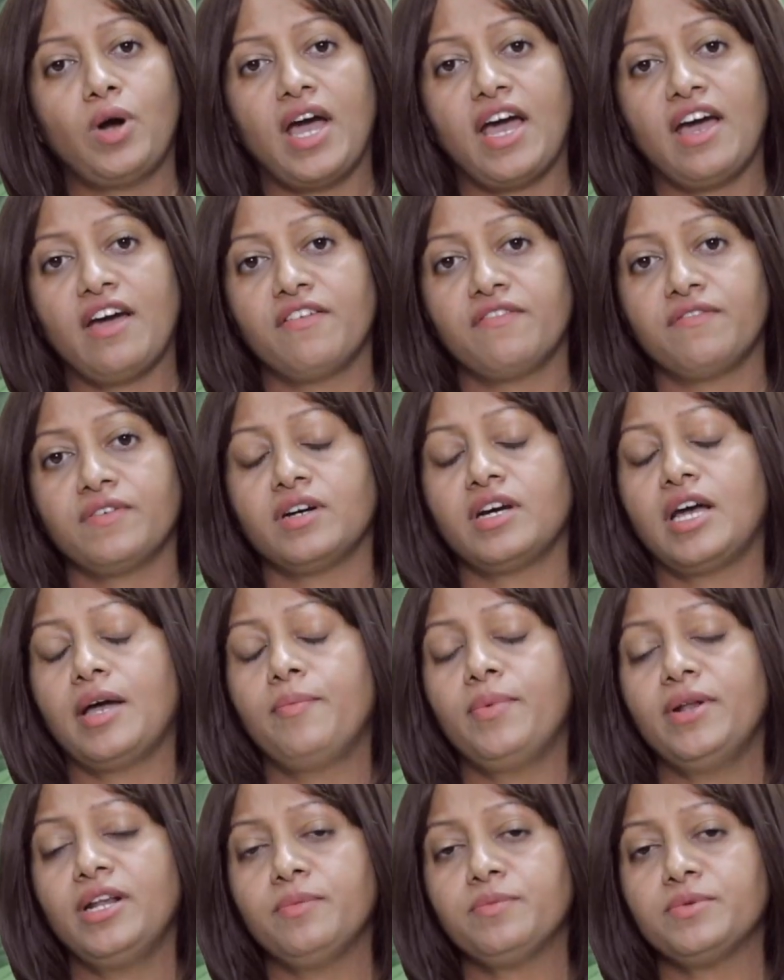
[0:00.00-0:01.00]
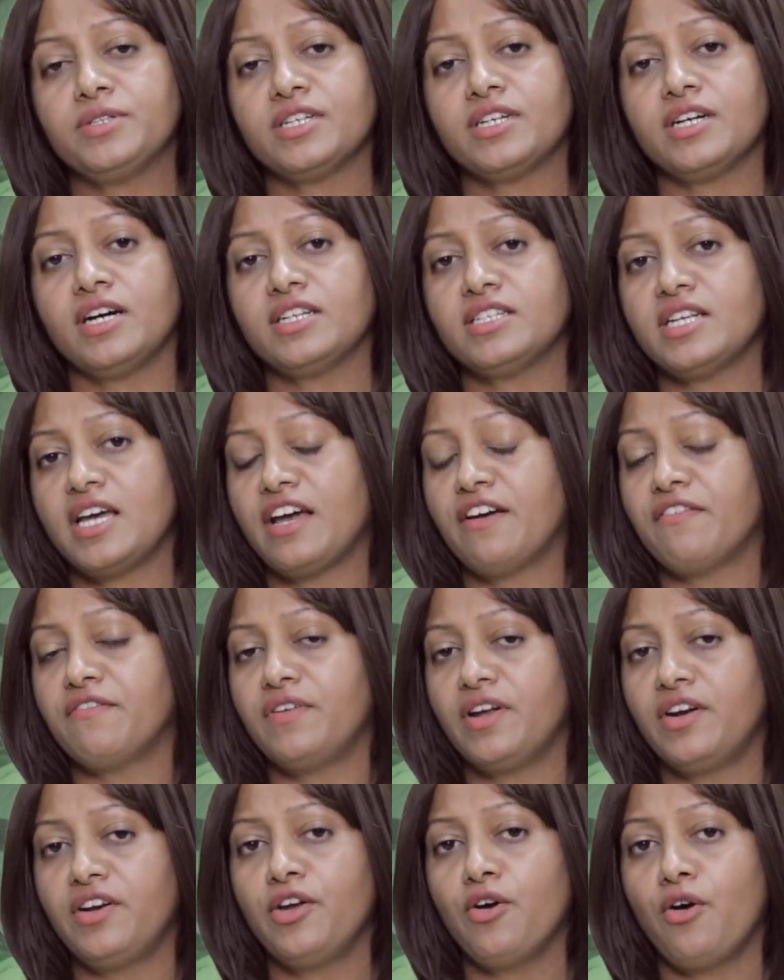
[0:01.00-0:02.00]
have epileptic attack
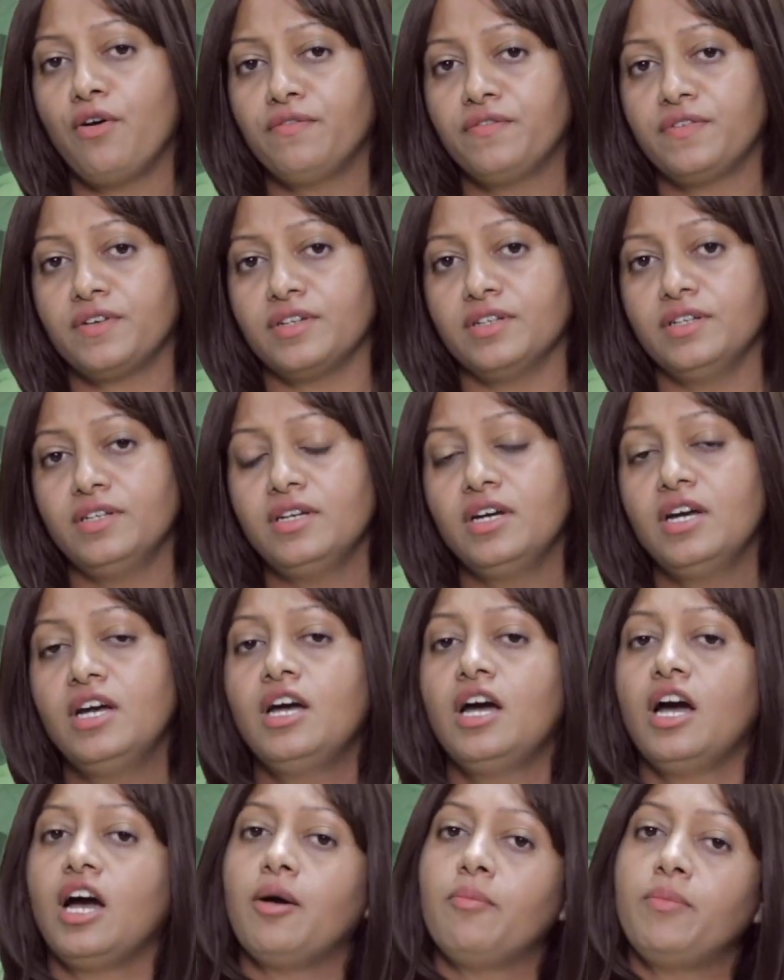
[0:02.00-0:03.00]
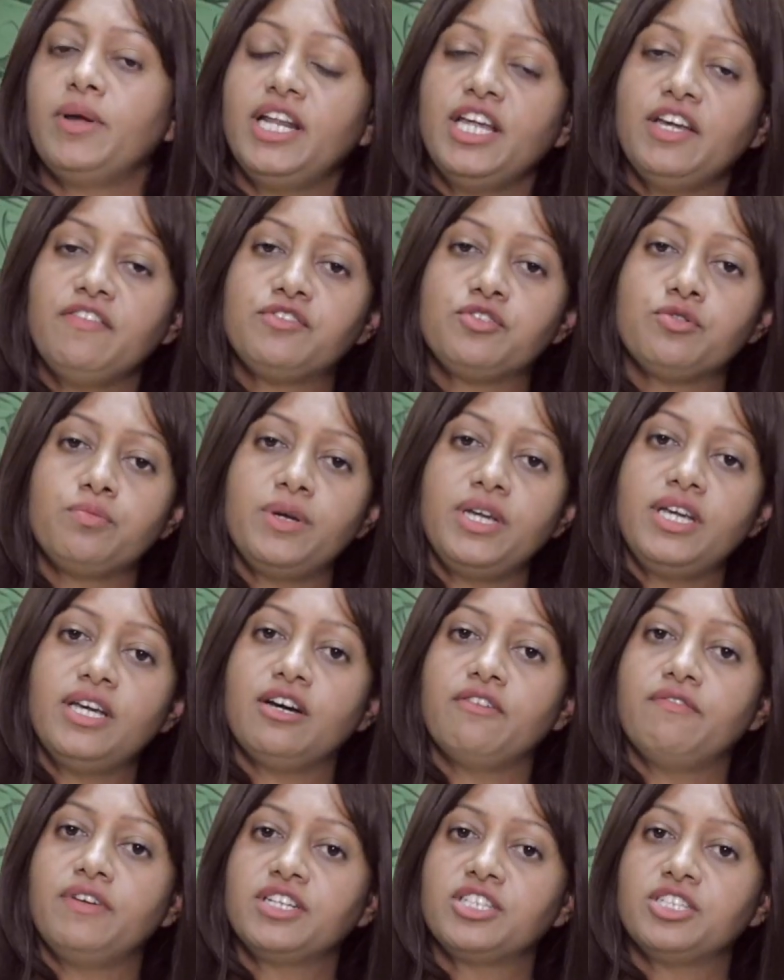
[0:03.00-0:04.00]
very often are believed to be
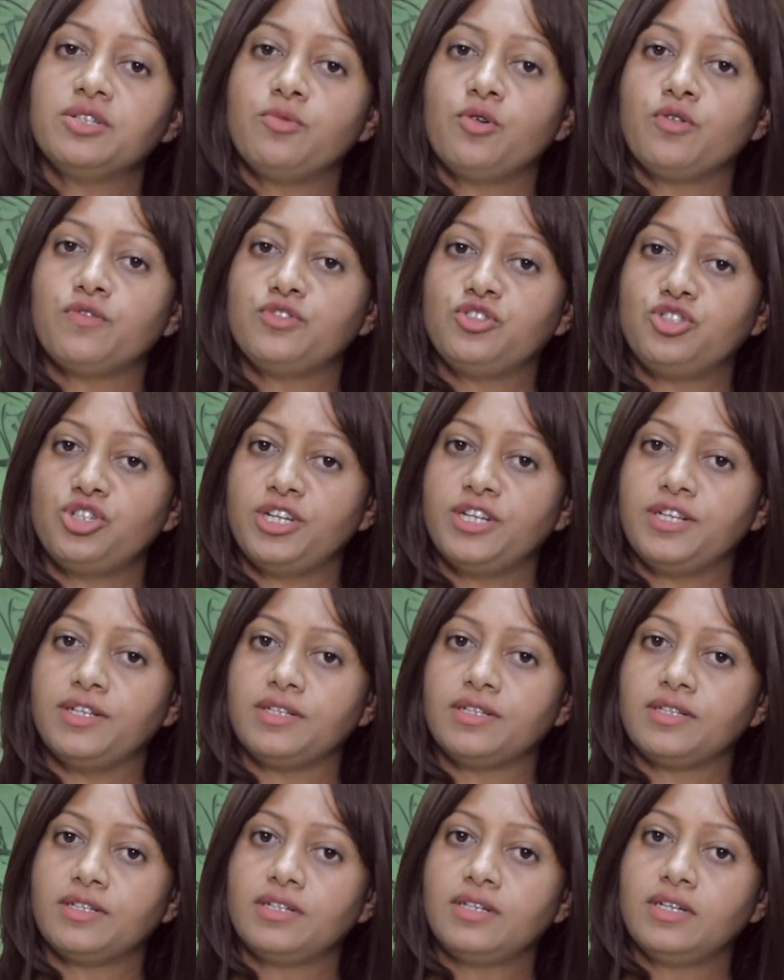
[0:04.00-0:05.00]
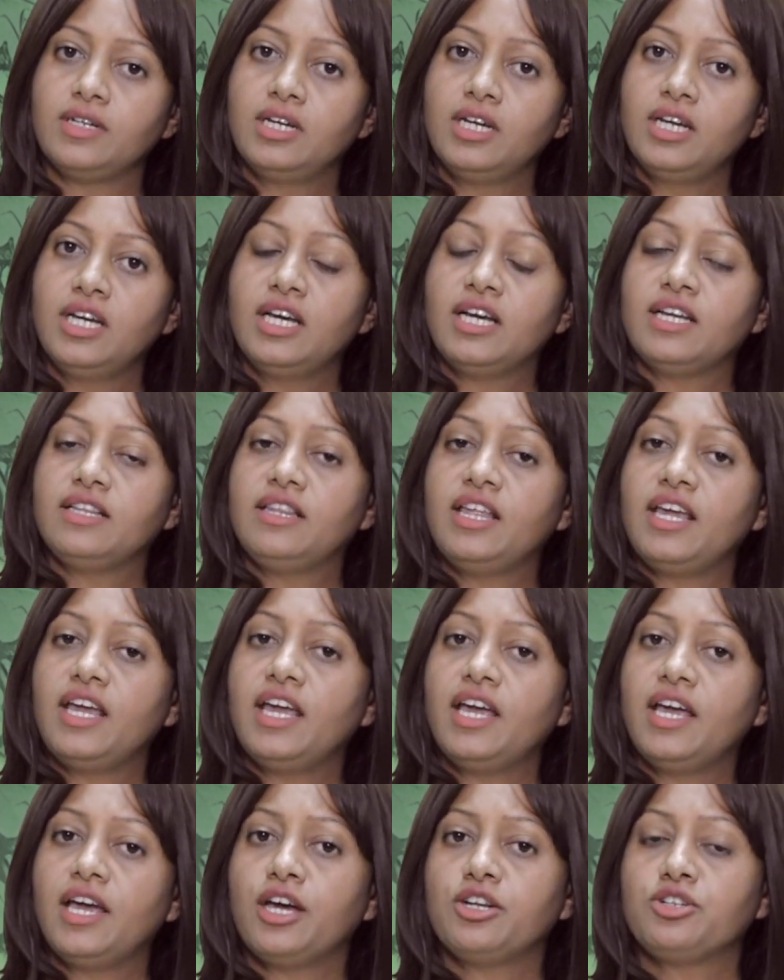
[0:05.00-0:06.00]
a victim of jinn.
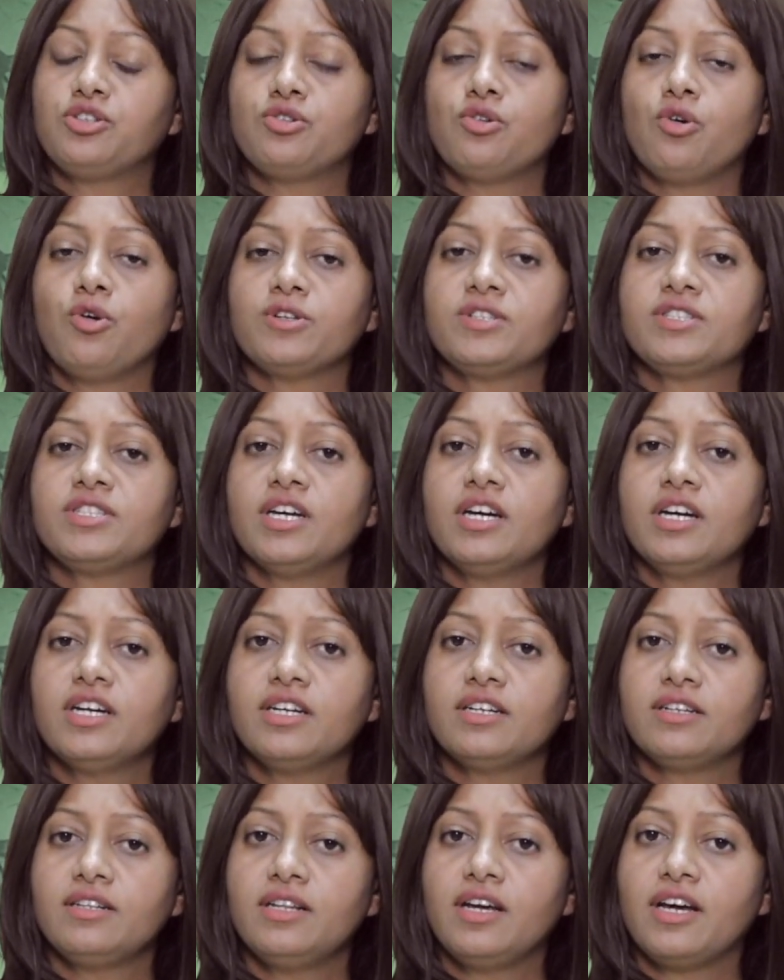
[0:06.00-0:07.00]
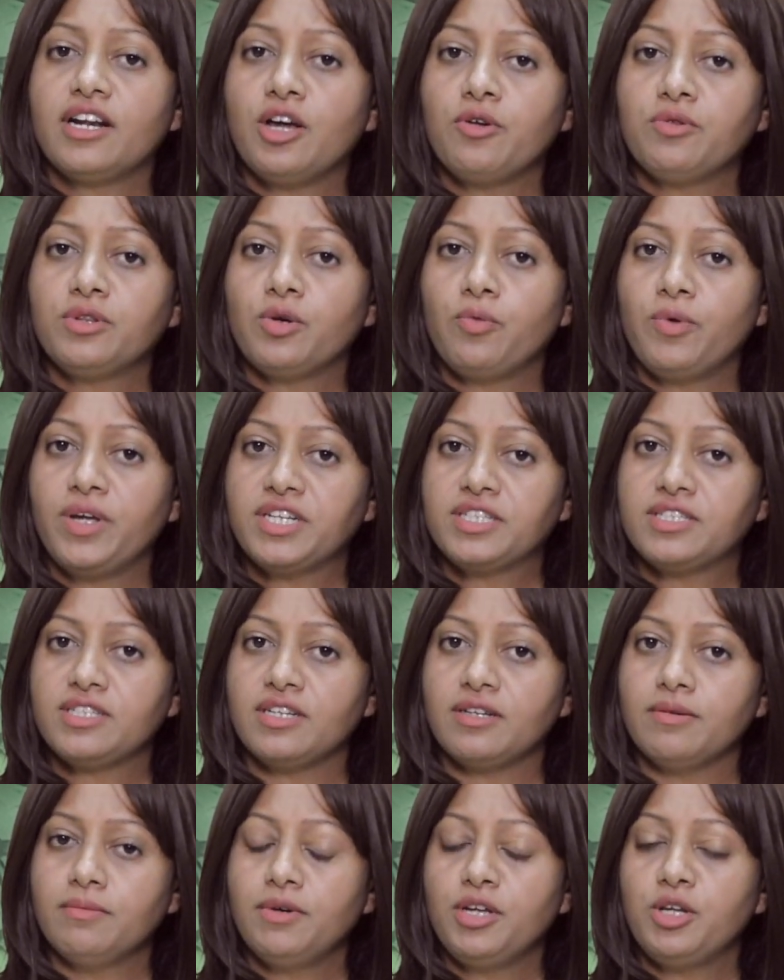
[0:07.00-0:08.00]
They draw a circle around the
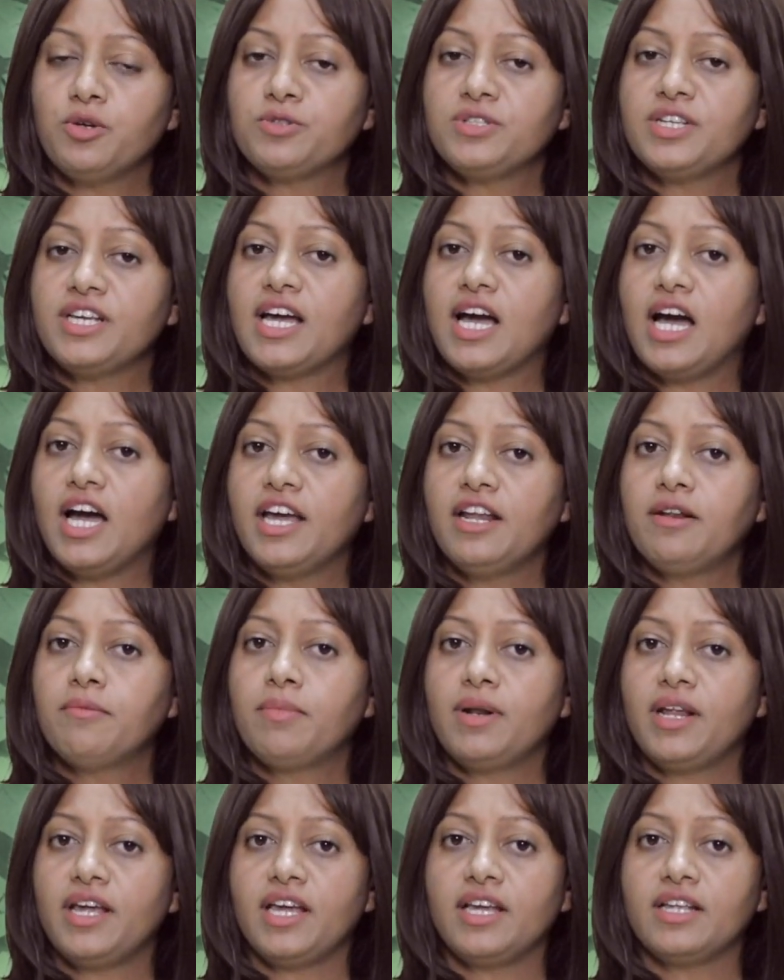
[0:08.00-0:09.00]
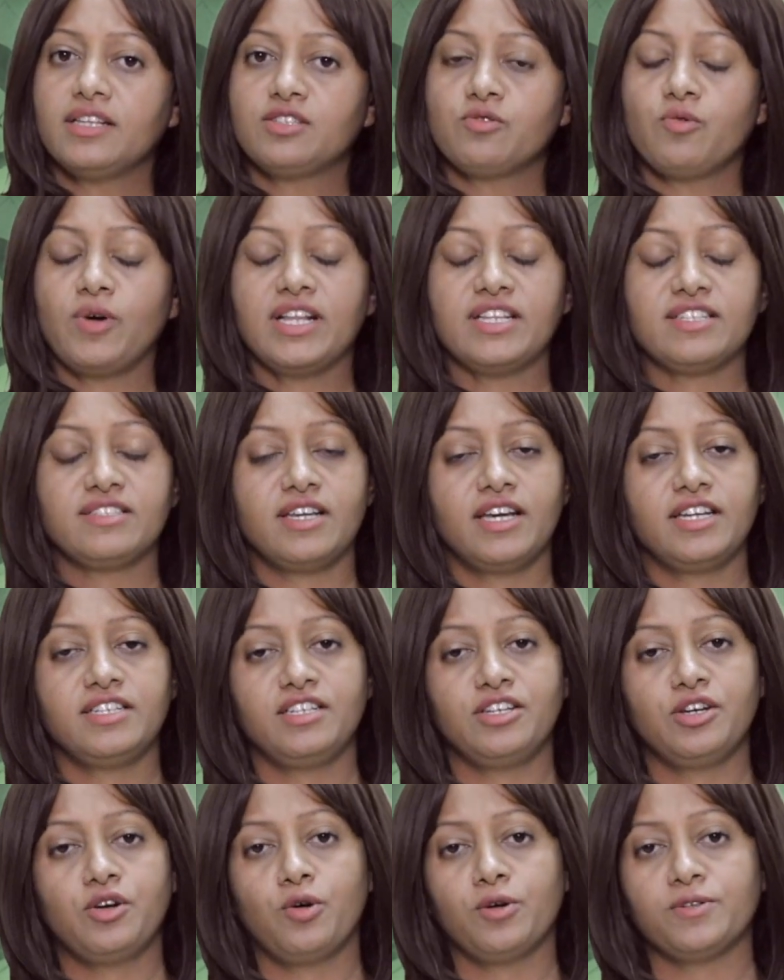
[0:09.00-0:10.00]
victim using iron blades while
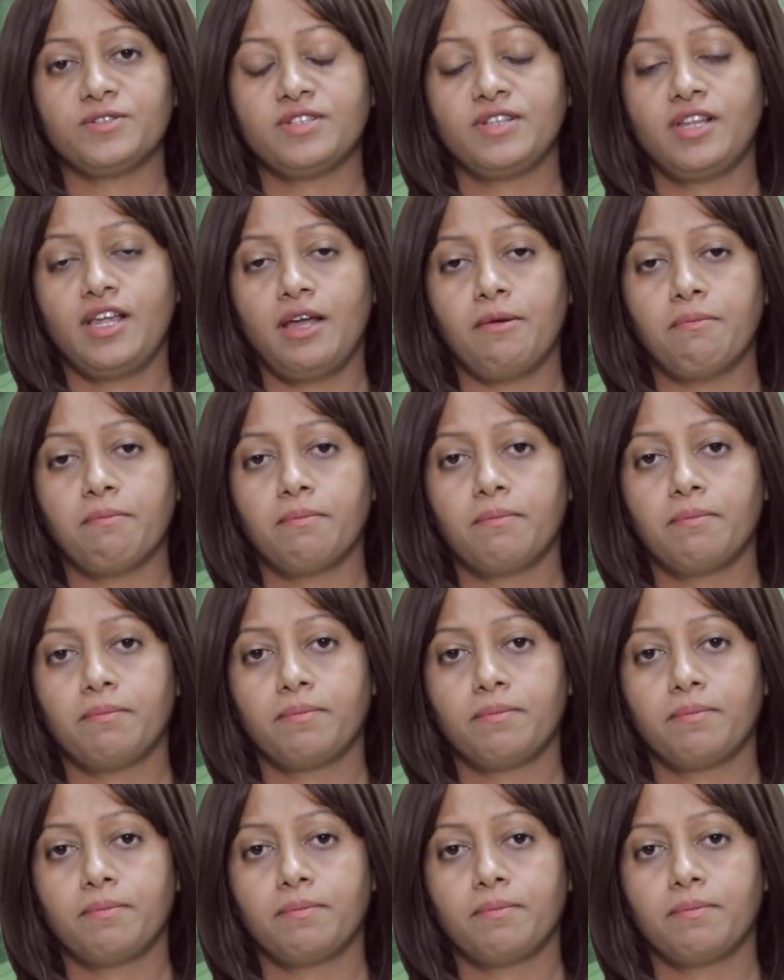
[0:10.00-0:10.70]
citing God's name.